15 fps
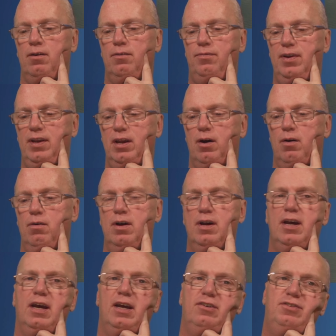video,
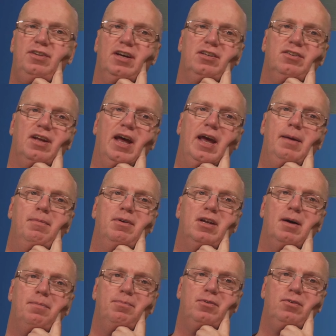is just aim it
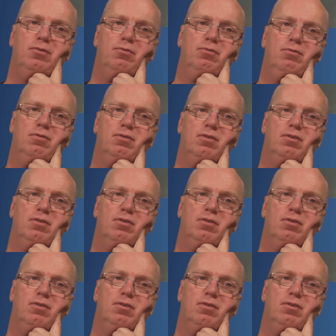up to